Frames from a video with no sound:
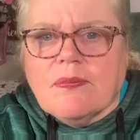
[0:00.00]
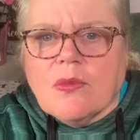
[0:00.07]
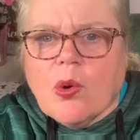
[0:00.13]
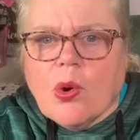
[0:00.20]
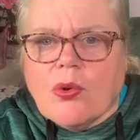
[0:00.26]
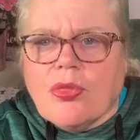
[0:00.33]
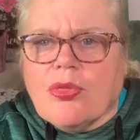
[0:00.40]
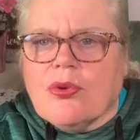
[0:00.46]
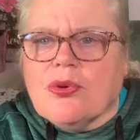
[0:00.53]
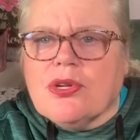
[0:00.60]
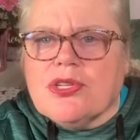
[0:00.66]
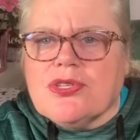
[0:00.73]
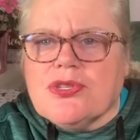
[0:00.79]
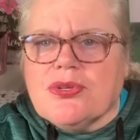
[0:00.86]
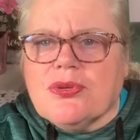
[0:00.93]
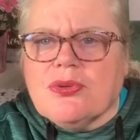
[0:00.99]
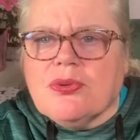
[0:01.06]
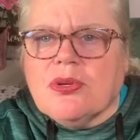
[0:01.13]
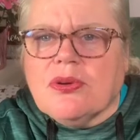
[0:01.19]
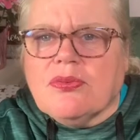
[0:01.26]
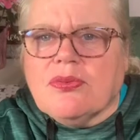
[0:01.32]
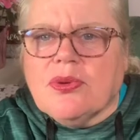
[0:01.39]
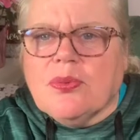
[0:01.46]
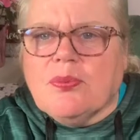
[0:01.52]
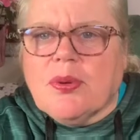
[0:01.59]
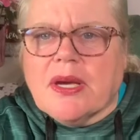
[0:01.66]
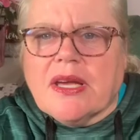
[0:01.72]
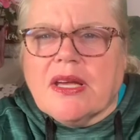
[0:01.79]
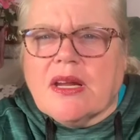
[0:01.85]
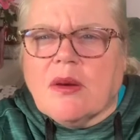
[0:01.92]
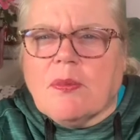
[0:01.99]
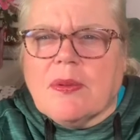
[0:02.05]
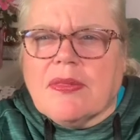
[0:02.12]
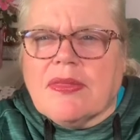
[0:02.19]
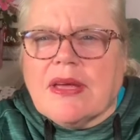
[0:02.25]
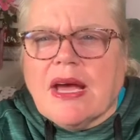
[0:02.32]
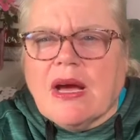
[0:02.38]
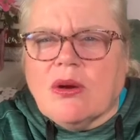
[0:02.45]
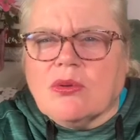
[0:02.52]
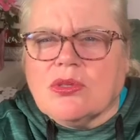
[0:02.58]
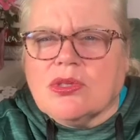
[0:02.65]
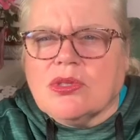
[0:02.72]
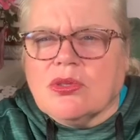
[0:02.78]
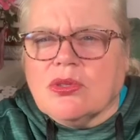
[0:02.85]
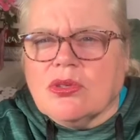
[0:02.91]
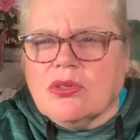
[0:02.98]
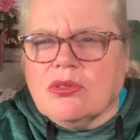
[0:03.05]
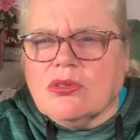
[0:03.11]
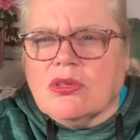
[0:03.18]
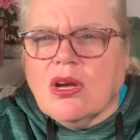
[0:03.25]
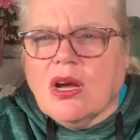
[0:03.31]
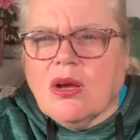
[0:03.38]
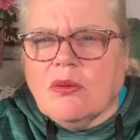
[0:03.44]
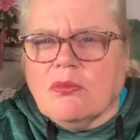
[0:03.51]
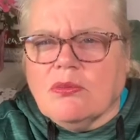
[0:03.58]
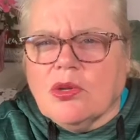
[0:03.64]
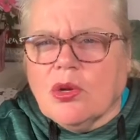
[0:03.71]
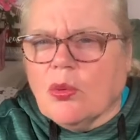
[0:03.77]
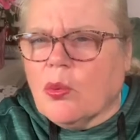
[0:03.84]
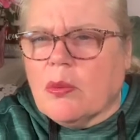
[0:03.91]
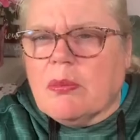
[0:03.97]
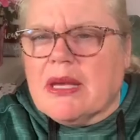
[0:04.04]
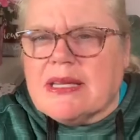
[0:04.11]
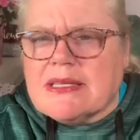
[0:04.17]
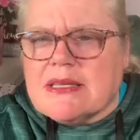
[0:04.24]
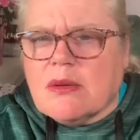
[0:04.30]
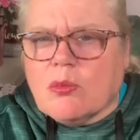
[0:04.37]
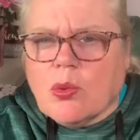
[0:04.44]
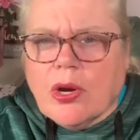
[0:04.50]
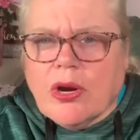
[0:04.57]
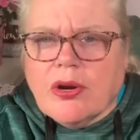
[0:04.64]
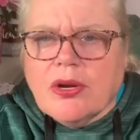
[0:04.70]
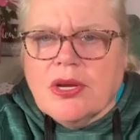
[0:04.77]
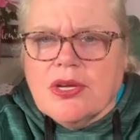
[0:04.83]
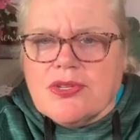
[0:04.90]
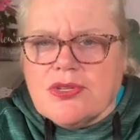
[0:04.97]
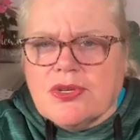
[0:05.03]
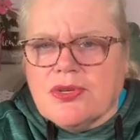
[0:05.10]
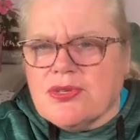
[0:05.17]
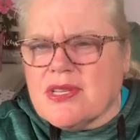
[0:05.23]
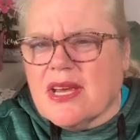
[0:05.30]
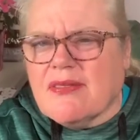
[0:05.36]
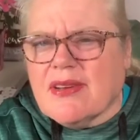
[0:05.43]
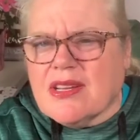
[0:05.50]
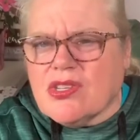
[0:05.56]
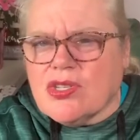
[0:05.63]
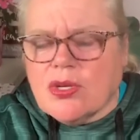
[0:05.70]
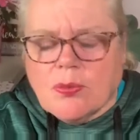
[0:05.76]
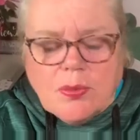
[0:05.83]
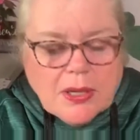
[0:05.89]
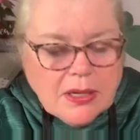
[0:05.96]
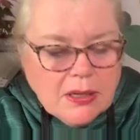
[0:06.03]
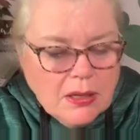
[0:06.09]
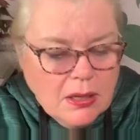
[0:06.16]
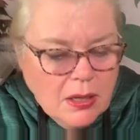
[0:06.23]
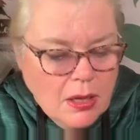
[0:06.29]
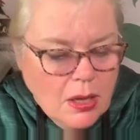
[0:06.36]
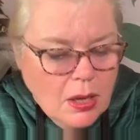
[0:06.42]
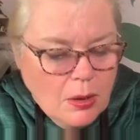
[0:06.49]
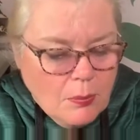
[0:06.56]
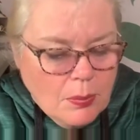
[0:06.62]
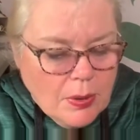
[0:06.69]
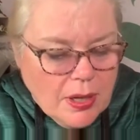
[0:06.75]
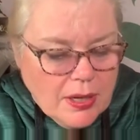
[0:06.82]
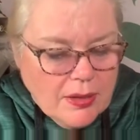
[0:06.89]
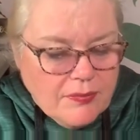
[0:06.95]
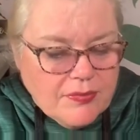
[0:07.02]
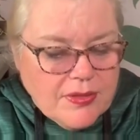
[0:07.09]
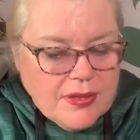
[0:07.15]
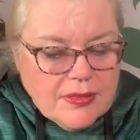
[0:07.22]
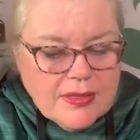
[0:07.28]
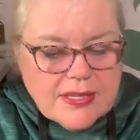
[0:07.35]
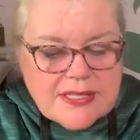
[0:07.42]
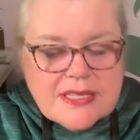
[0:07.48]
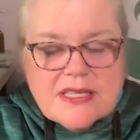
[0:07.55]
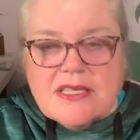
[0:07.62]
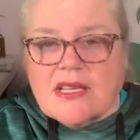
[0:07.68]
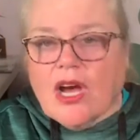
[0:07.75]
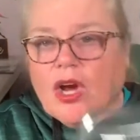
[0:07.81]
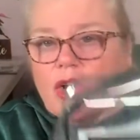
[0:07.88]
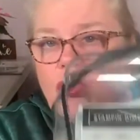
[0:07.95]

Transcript: or 32 if you pick it up at the house or, um, you know, we meet somewhere. So you save on shipping. But if th this is a